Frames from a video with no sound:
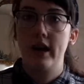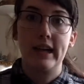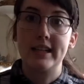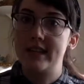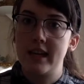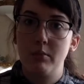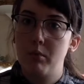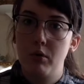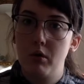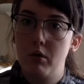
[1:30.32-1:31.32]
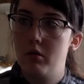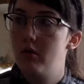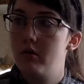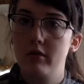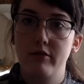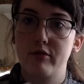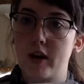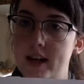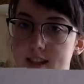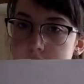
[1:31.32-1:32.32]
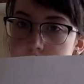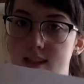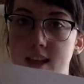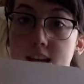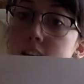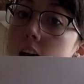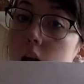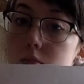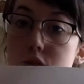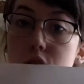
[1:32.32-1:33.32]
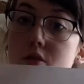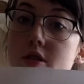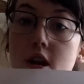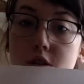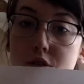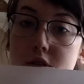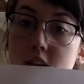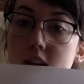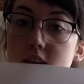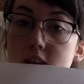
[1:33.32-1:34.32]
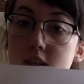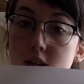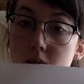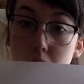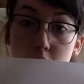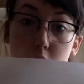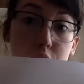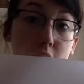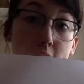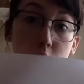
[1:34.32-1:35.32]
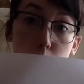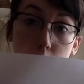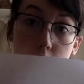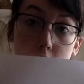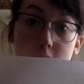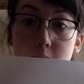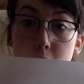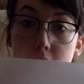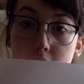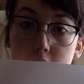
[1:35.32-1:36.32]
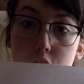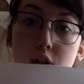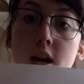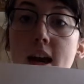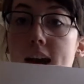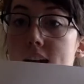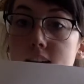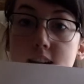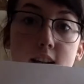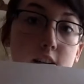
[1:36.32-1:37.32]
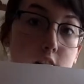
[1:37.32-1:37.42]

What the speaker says: example phrases that can help students to understand, their L1 in Spanish, and a